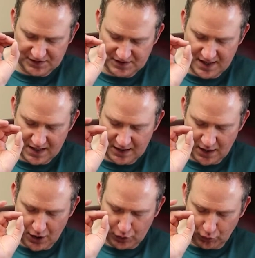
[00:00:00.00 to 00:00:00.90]
seek,
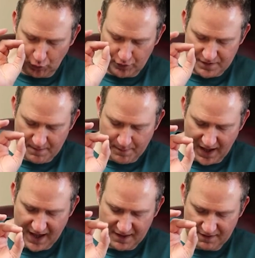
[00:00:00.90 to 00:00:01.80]
Lord, the
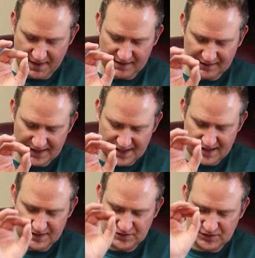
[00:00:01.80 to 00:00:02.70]
path that
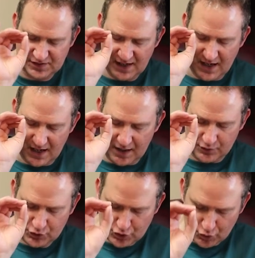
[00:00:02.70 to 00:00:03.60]
leads
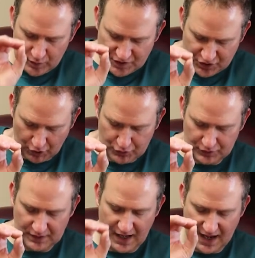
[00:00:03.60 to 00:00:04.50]
to
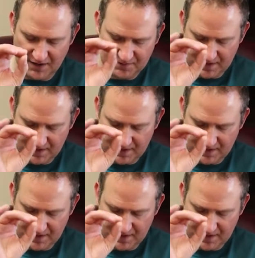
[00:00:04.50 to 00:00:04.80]
eternal life,